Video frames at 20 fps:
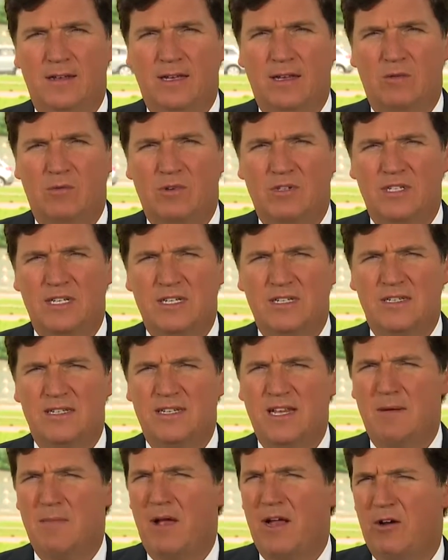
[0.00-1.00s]
It was his
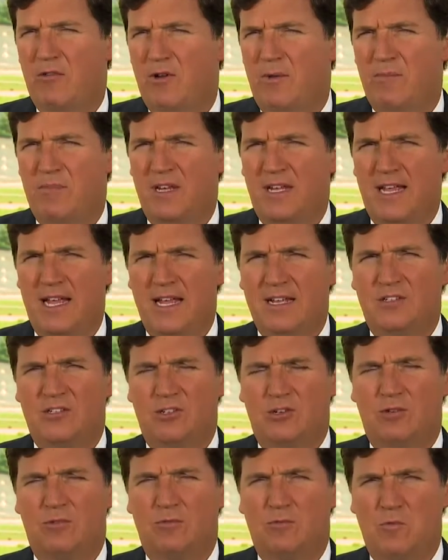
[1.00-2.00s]
semi-cryptic
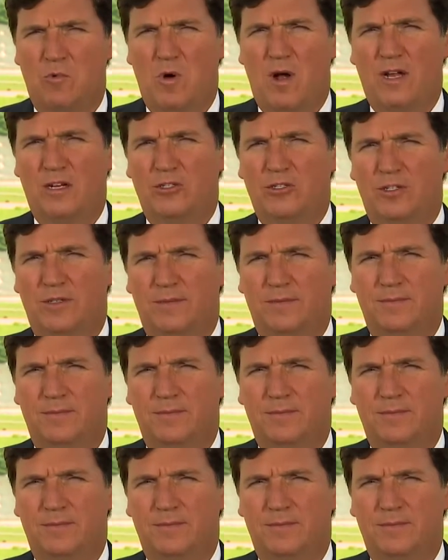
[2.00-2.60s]
answer. Watch.